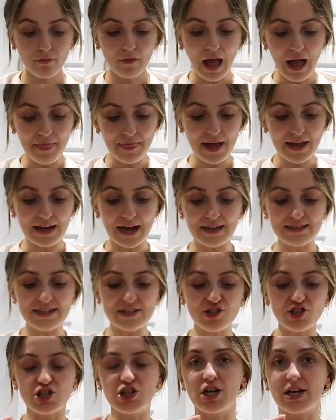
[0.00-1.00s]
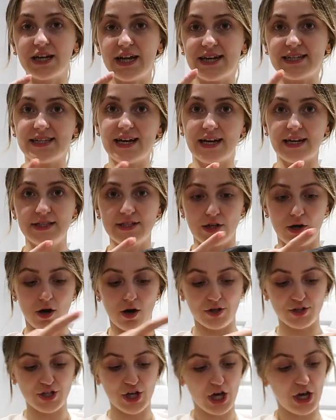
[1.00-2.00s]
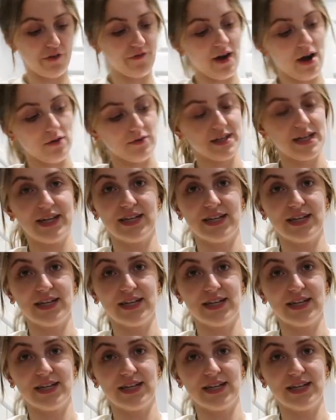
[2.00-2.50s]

And then I did just look at it a second ago and turn it around,